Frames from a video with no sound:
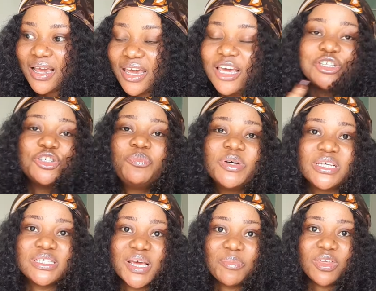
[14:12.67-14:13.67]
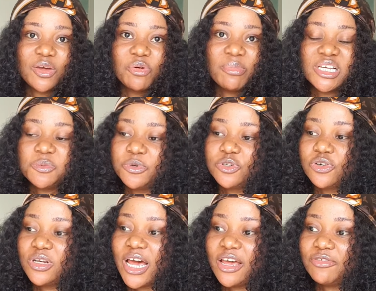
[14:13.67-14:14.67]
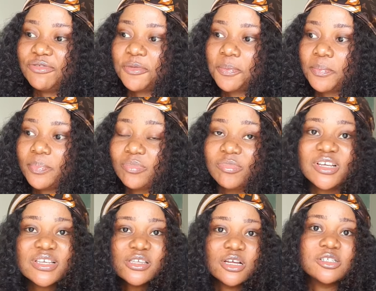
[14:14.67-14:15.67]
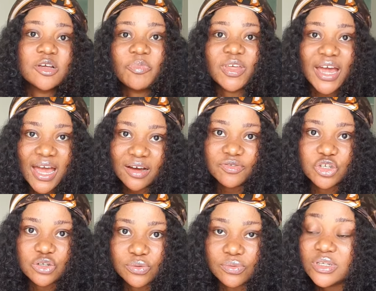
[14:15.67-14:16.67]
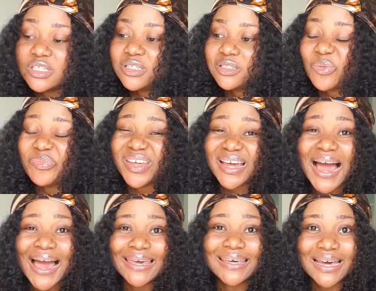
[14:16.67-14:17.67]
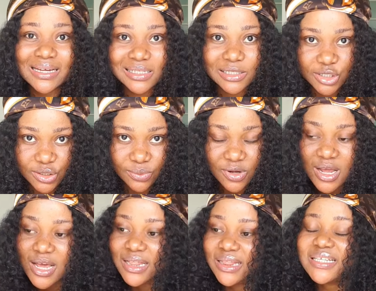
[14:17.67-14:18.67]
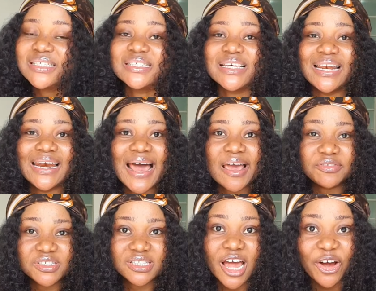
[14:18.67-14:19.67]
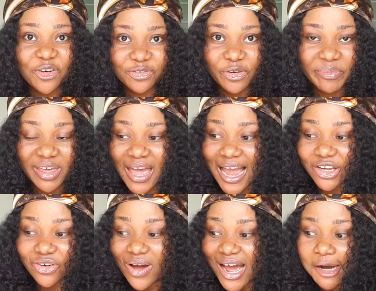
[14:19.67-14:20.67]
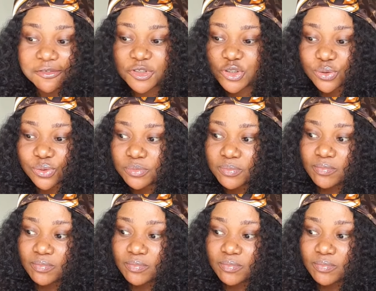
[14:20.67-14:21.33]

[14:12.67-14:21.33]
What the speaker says: it should be the same thing with my spiritual life. This is not something I have to do. This is something I get to do. This is a lifestyle for me. I don't have to